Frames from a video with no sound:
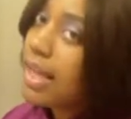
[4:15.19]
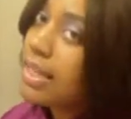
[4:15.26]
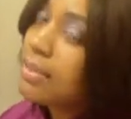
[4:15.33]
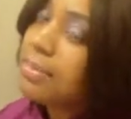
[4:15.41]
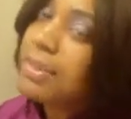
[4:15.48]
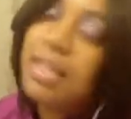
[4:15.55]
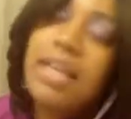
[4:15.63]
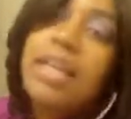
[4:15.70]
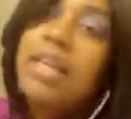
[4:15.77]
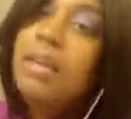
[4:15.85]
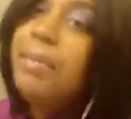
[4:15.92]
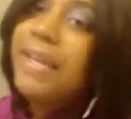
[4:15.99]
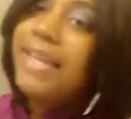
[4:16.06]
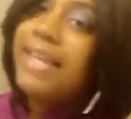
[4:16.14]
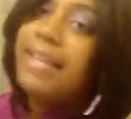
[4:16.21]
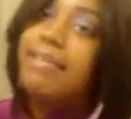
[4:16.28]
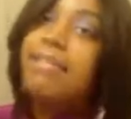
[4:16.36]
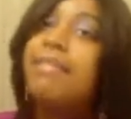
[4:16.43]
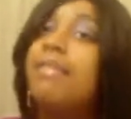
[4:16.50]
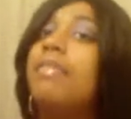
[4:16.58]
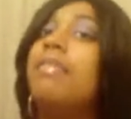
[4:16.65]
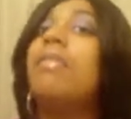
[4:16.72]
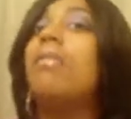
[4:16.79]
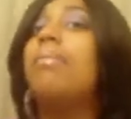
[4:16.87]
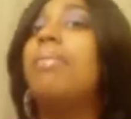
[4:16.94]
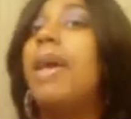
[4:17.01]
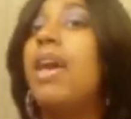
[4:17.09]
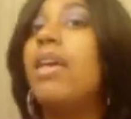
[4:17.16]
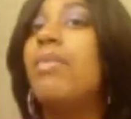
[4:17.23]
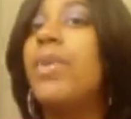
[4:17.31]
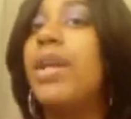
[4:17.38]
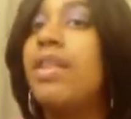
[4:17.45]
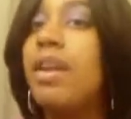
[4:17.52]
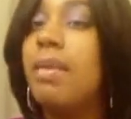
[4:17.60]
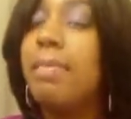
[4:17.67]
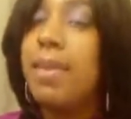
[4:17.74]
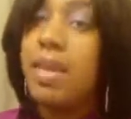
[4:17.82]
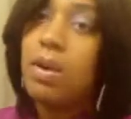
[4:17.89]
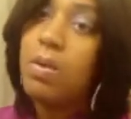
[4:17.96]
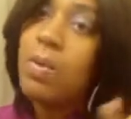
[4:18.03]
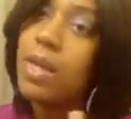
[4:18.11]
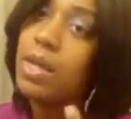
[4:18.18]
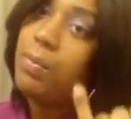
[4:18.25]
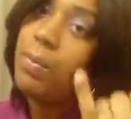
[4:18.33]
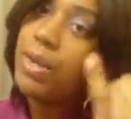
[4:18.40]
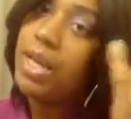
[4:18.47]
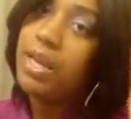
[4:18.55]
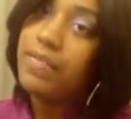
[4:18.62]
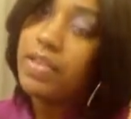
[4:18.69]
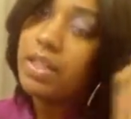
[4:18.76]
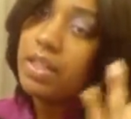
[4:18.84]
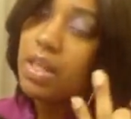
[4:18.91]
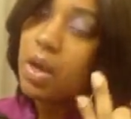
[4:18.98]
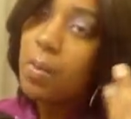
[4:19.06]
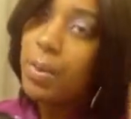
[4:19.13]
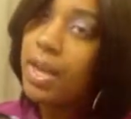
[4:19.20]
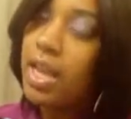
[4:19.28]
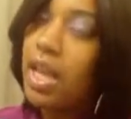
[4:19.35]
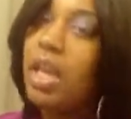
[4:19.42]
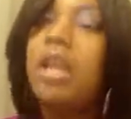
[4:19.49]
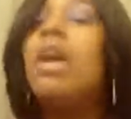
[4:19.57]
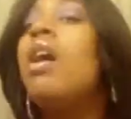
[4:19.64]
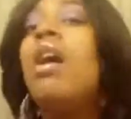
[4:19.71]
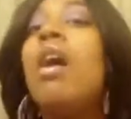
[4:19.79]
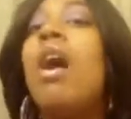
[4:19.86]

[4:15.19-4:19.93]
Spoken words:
As with any weave, but whether it be a quick weave, a sew-in,